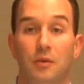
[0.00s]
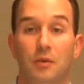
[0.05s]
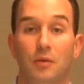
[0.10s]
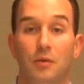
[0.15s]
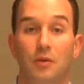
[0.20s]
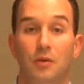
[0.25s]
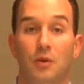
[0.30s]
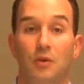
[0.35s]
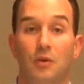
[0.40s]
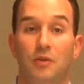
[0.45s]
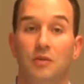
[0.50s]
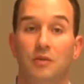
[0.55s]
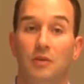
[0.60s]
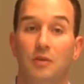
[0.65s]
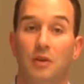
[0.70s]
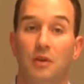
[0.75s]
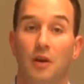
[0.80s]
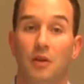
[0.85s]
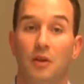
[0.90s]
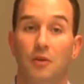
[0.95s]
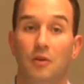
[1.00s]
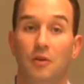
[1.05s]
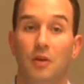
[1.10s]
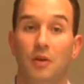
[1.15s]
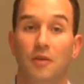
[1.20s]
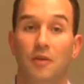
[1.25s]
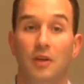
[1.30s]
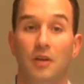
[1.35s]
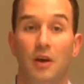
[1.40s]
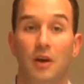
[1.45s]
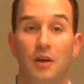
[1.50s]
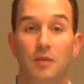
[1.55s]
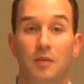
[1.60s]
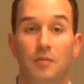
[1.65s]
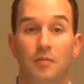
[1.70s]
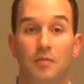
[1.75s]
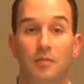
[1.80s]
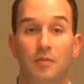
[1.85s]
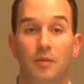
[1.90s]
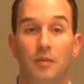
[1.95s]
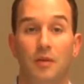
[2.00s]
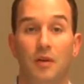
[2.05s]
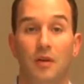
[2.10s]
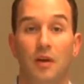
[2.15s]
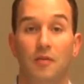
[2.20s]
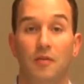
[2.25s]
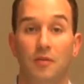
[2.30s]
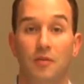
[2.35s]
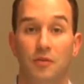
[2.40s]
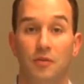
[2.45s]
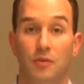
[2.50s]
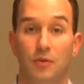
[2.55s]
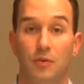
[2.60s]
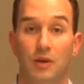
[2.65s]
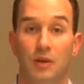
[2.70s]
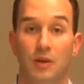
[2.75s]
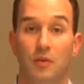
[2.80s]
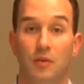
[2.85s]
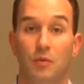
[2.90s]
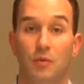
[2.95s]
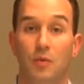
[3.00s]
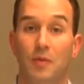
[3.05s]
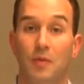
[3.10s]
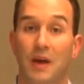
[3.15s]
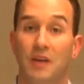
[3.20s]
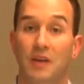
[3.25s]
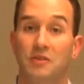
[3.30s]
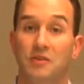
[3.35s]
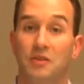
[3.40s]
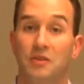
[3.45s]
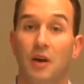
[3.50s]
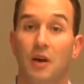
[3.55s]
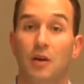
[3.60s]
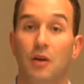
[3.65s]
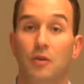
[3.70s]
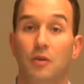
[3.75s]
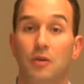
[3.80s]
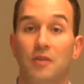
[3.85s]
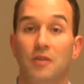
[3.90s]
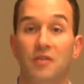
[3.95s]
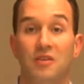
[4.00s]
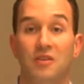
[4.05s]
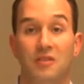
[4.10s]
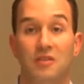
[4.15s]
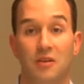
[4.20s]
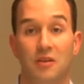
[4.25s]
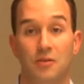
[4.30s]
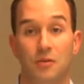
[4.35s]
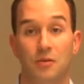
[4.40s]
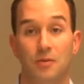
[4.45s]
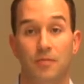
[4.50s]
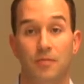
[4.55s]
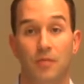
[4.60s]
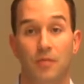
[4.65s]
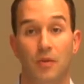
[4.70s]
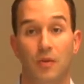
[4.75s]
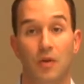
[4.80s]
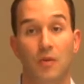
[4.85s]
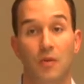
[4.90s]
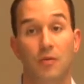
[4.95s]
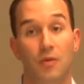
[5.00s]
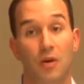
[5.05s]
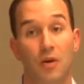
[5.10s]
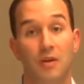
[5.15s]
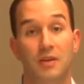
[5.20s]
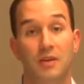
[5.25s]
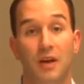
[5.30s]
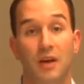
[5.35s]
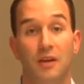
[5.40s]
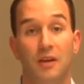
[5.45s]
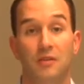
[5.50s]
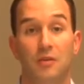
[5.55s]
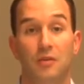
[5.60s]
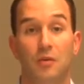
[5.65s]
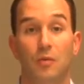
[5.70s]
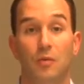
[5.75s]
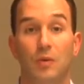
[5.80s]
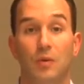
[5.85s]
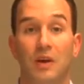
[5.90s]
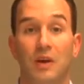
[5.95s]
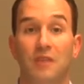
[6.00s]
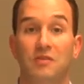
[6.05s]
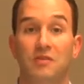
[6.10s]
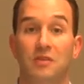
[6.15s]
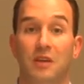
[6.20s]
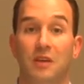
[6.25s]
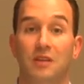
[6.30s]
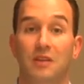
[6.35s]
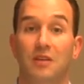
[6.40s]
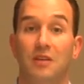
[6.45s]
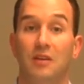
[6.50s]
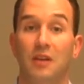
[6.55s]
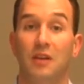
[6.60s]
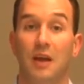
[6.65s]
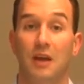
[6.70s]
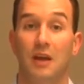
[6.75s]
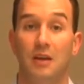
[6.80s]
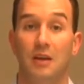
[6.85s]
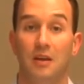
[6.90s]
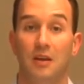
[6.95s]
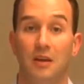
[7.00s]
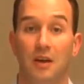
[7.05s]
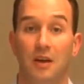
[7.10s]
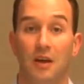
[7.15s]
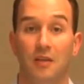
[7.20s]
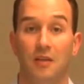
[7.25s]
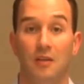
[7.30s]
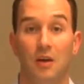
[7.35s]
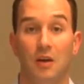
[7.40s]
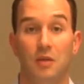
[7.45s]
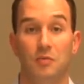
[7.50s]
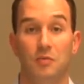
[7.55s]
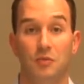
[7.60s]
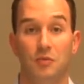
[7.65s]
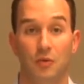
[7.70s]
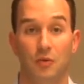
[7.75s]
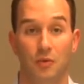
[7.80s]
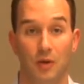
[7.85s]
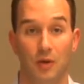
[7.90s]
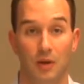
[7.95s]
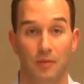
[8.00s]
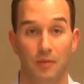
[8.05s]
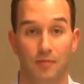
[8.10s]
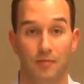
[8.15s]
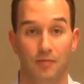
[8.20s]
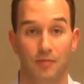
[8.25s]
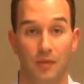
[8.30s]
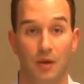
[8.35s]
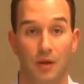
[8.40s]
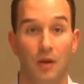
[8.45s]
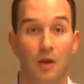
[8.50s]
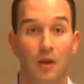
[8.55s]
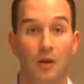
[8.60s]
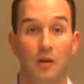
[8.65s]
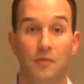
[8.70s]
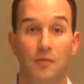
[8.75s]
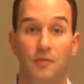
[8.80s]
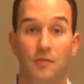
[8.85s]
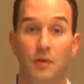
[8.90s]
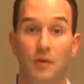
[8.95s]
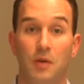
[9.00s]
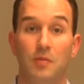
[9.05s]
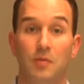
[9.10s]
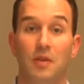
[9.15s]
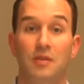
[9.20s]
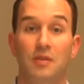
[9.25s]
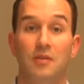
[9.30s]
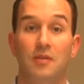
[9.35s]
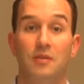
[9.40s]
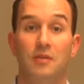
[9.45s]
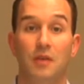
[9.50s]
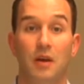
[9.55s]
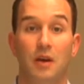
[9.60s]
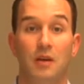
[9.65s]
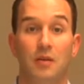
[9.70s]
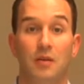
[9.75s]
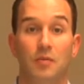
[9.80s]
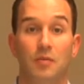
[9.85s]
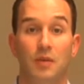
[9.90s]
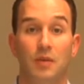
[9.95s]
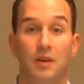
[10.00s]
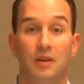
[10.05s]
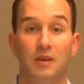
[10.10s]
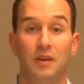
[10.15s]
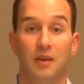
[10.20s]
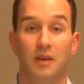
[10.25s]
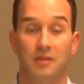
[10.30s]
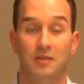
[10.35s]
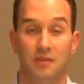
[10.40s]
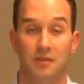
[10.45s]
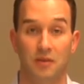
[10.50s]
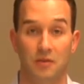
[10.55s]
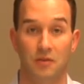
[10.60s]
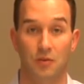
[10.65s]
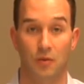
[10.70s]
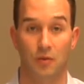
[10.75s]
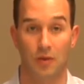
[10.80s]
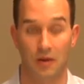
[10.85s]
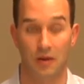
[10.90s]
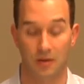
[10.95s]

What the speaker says: You'll notice the color of the item of the screen will match the color of the sensor. For our test, we have selected lead, and the items are green. Confirm that the site being tested is correct.